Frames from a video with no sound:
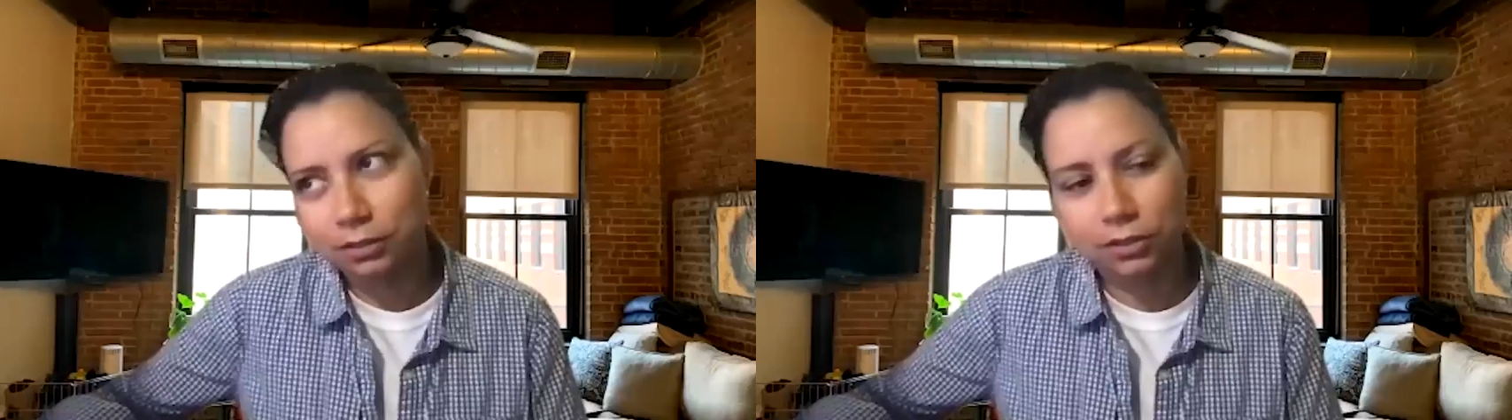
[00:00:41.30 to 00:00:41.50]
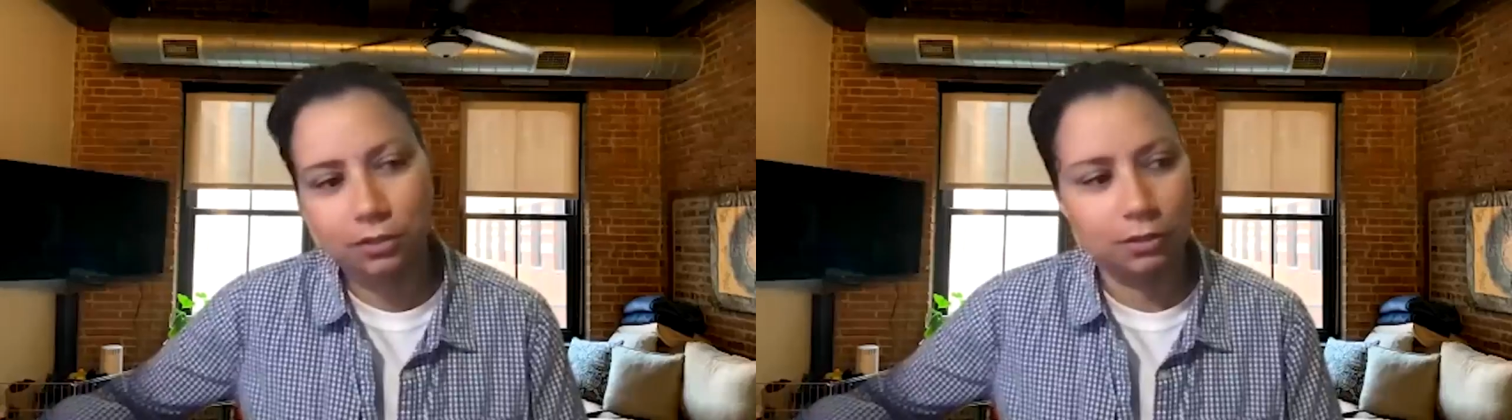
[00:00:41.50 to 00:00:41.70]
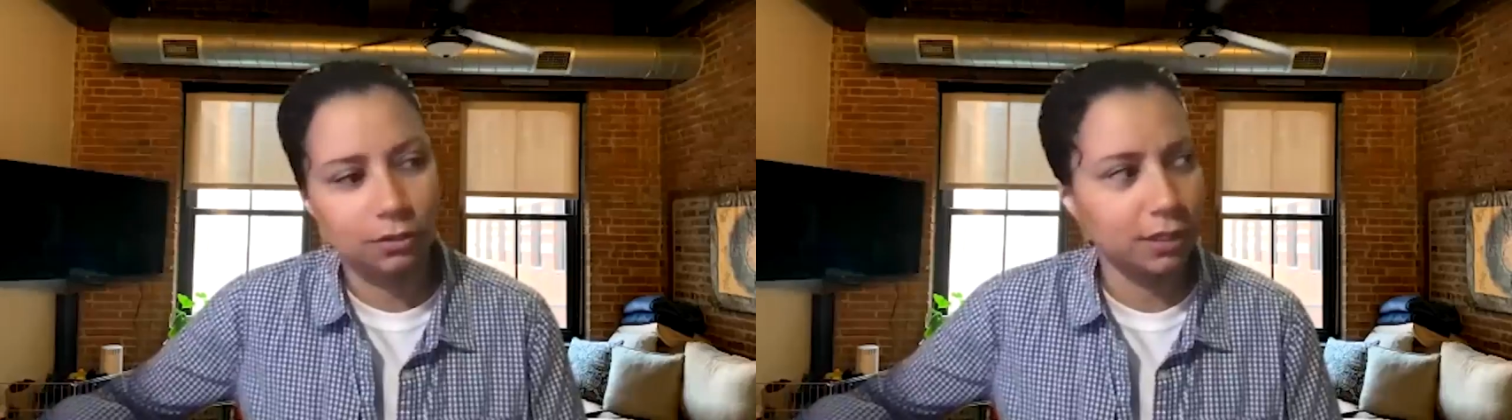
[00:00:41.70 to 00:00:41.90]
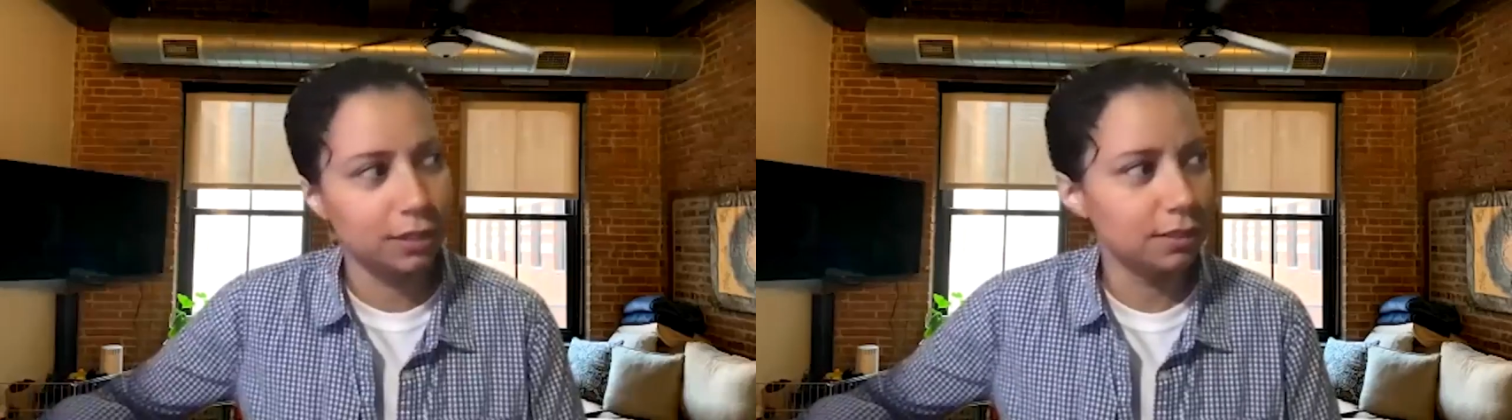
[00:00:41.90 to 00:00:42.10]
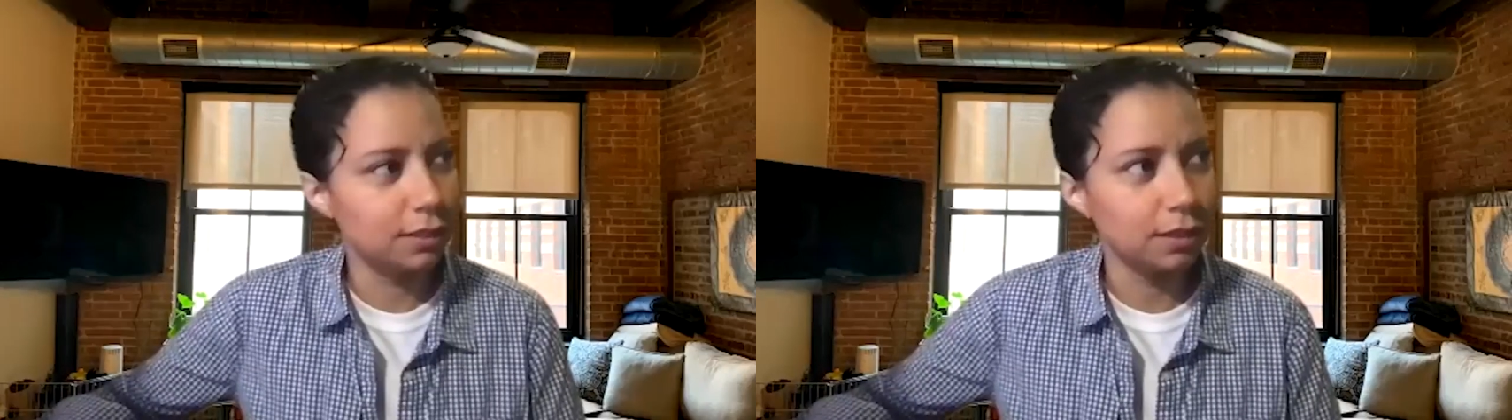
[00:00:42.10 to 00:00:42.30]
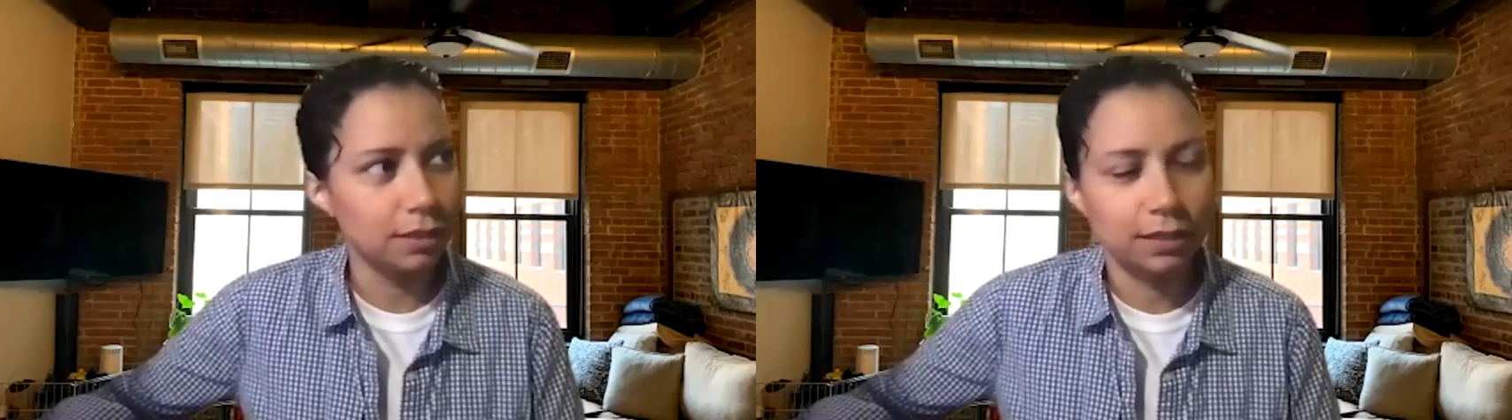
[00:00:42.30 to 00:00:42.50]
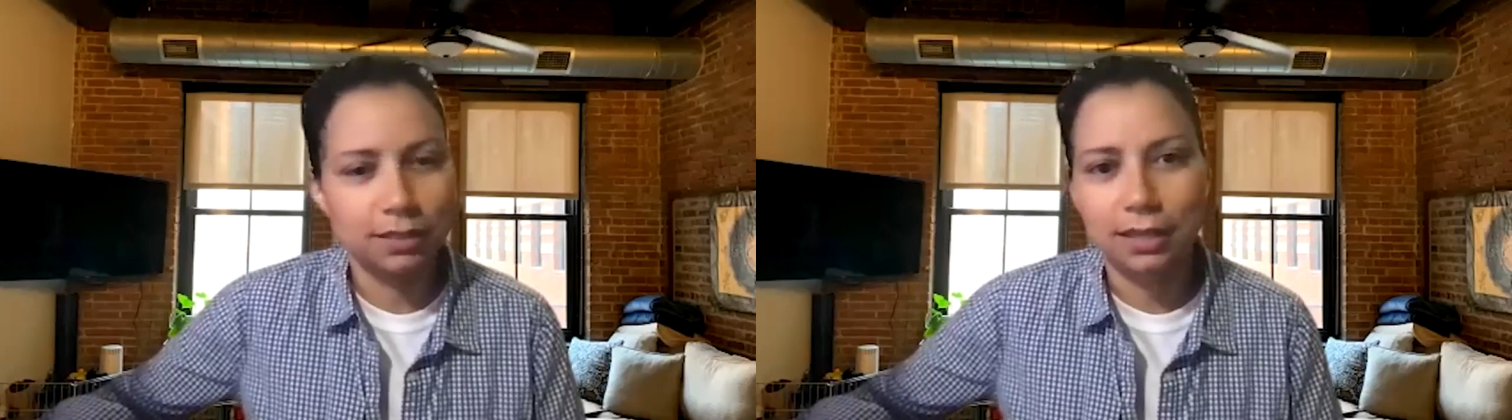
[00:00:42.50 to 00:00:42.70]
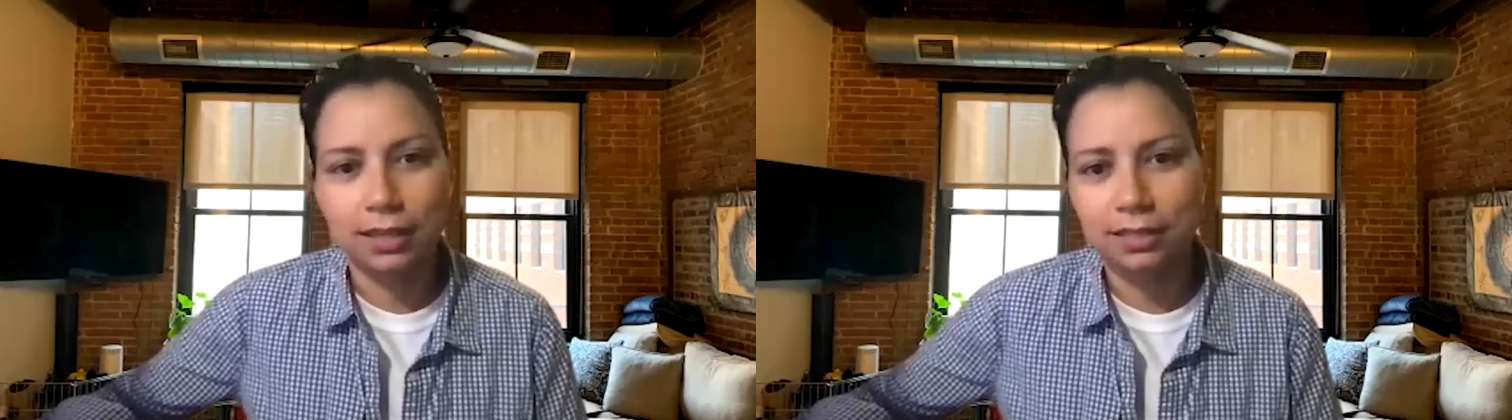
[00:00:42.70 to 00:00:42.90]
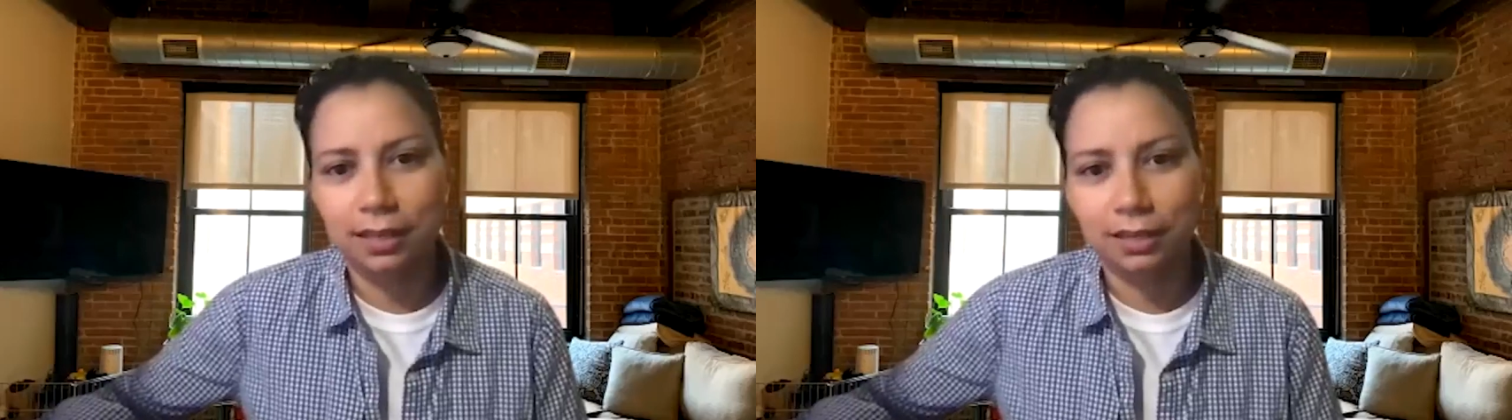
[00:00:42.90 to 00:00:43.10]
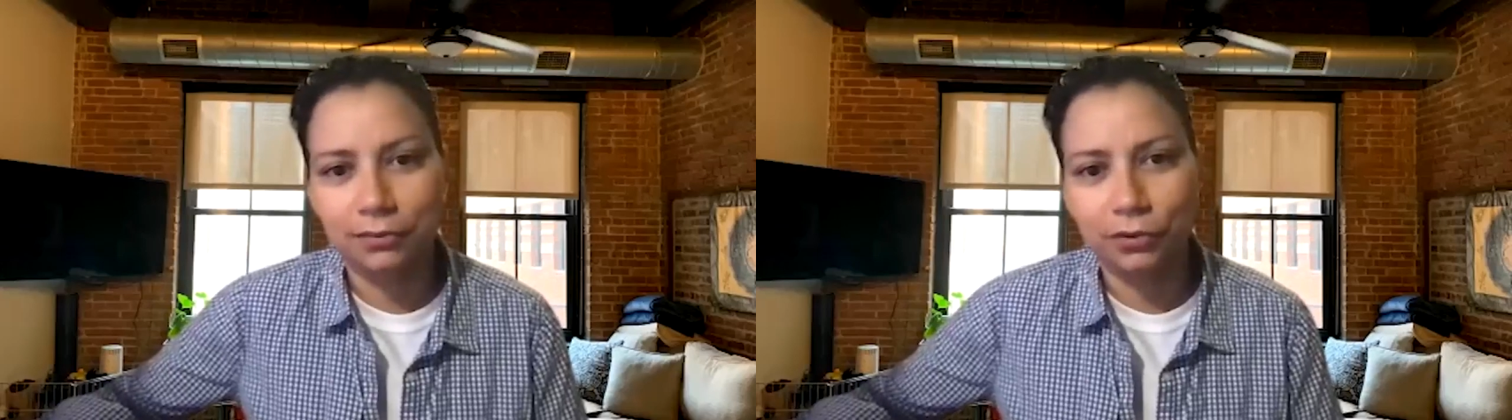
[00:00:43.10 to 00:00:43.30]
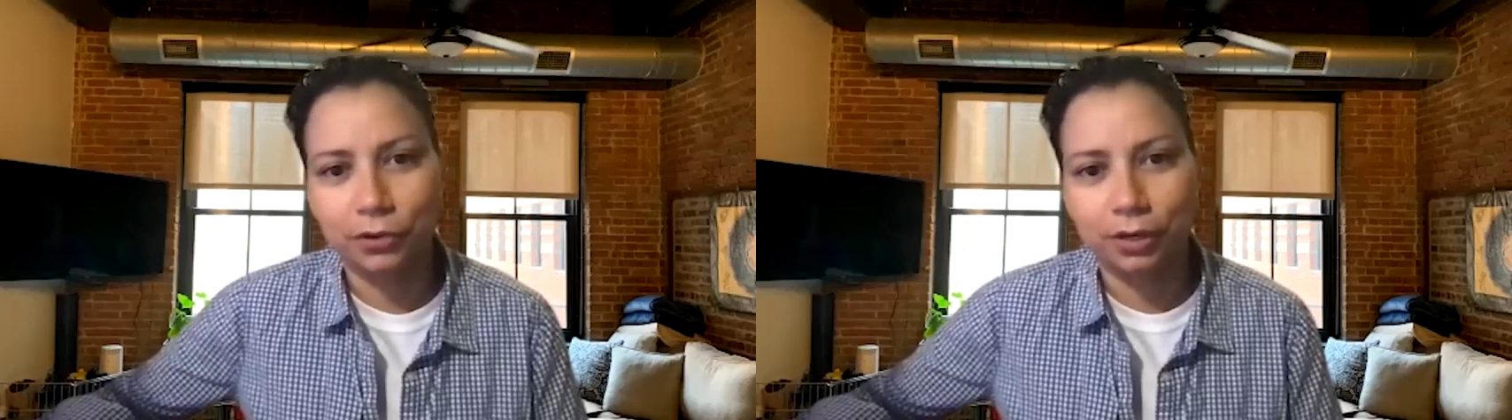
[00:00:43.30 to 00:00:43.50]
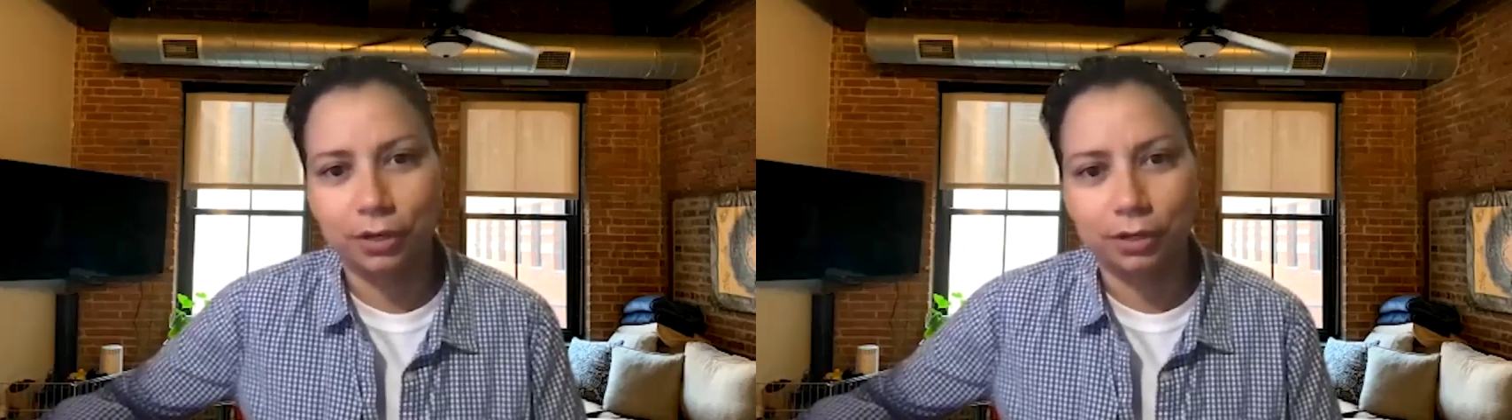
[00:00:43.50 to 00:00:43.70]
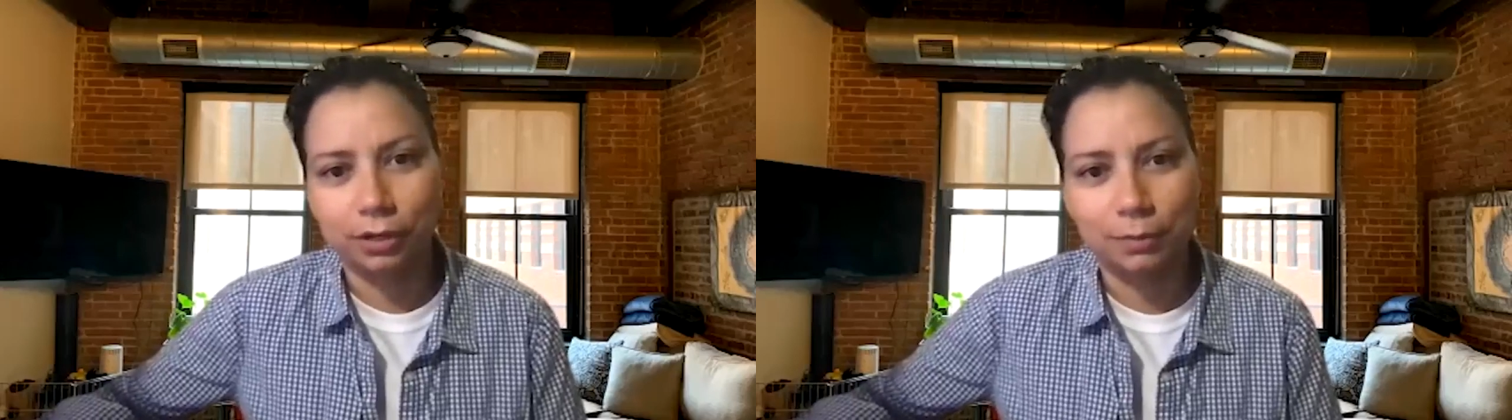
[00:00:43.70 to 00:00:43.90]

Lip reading: So it's 1994.